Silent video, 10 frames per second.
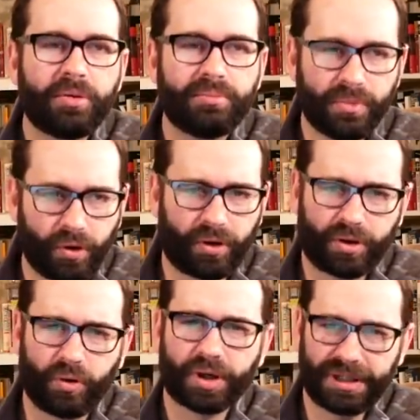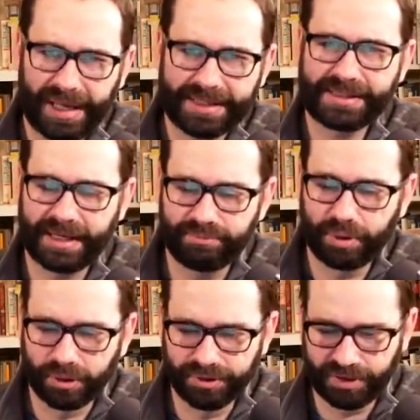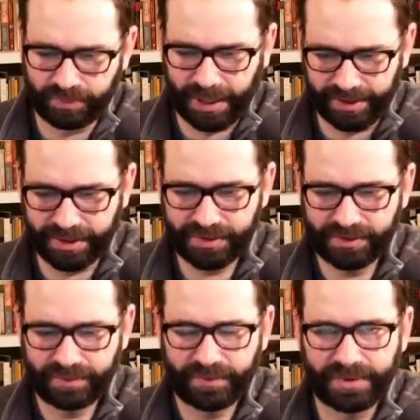more or less emboldened by this?